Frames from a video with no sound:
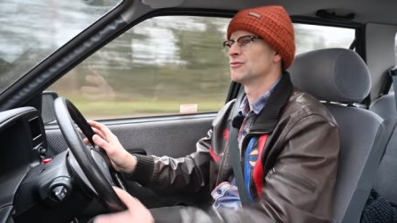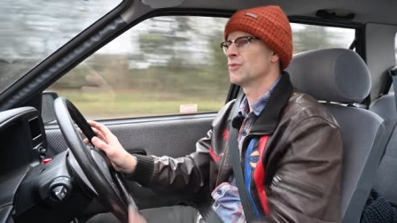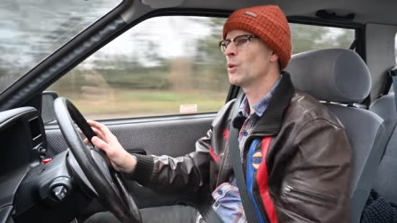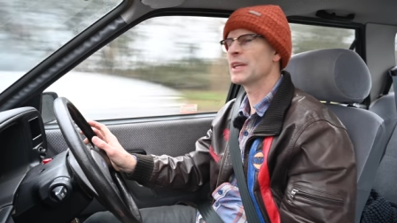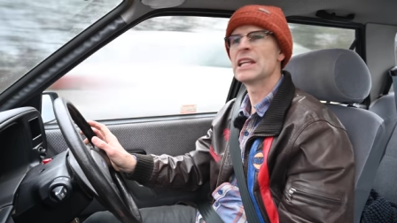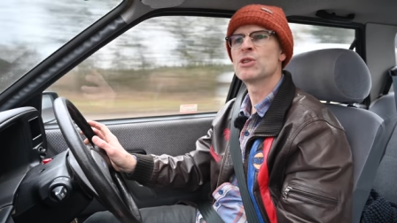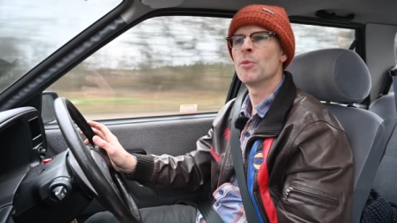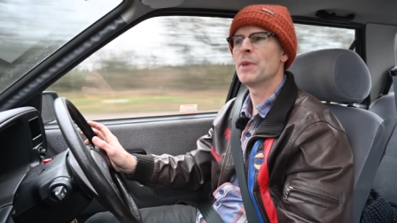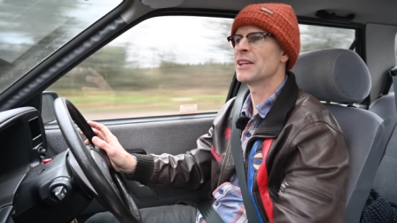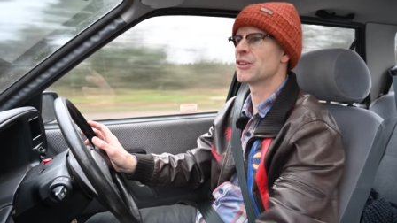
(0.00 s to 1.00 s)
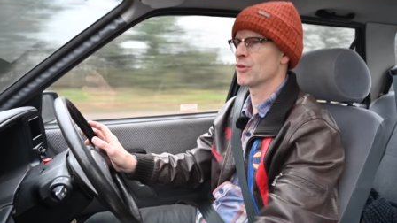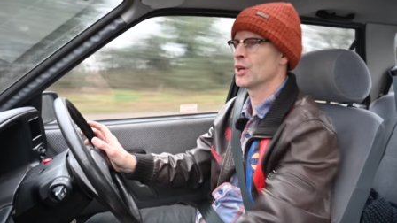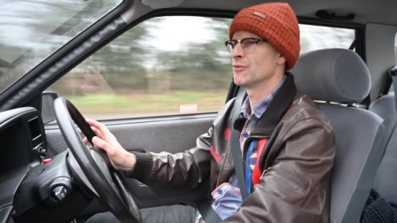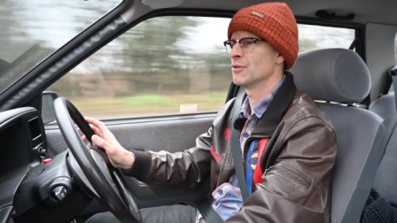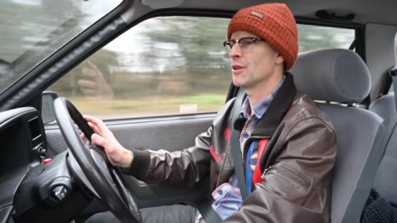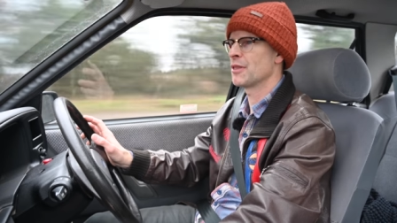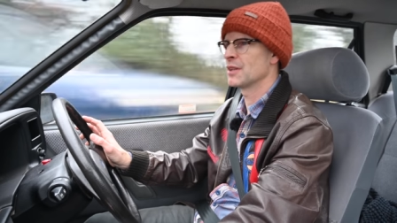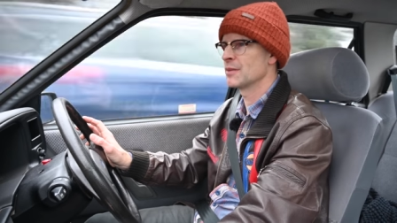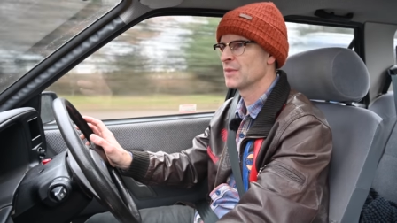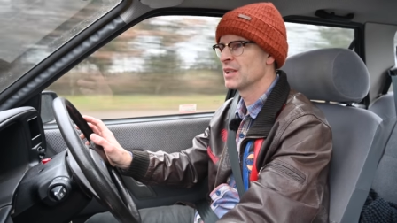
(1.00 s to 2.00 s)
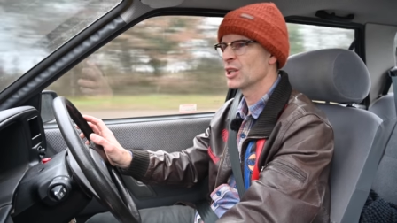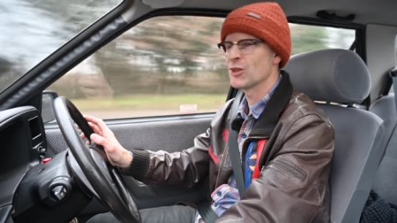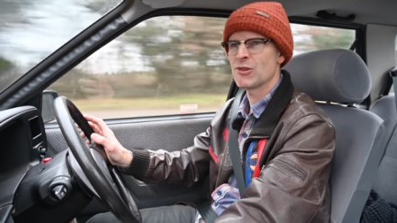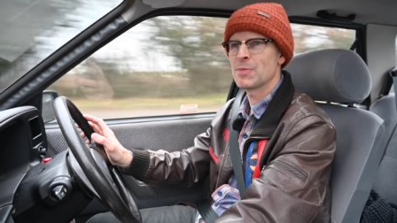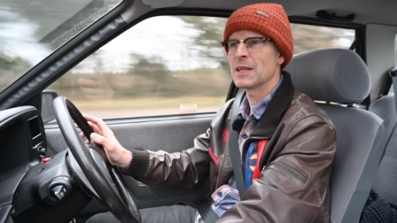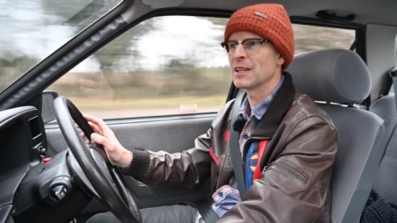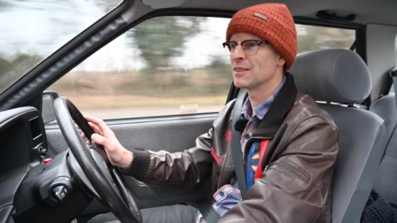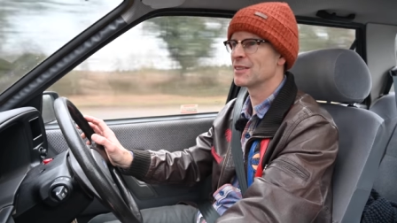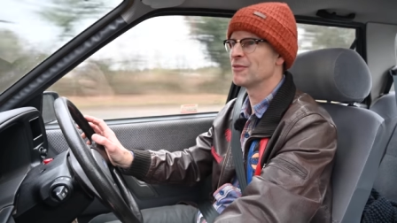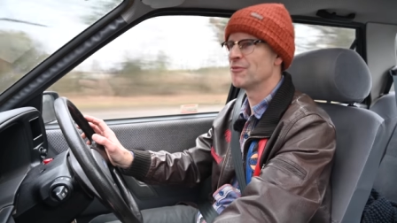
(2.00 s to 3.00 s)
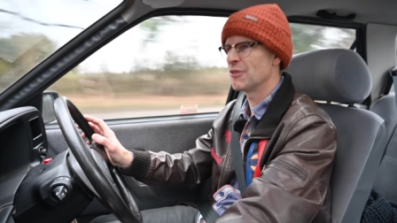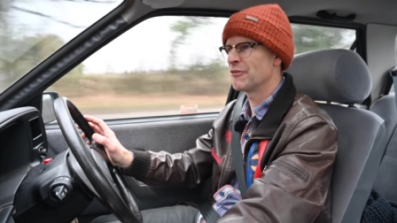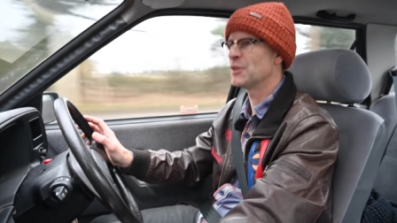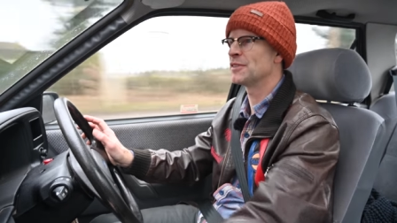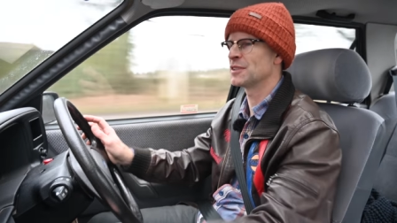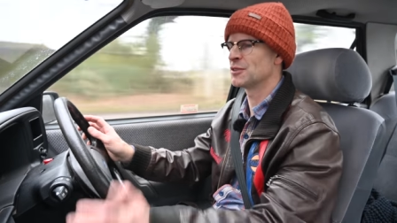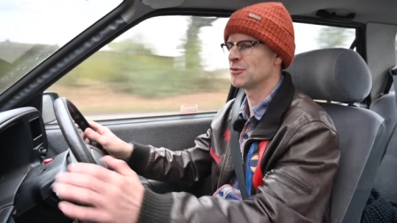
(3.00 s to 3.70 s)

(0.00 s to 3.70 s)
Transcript: rolling into a bend ride rather than the gripping and refusing to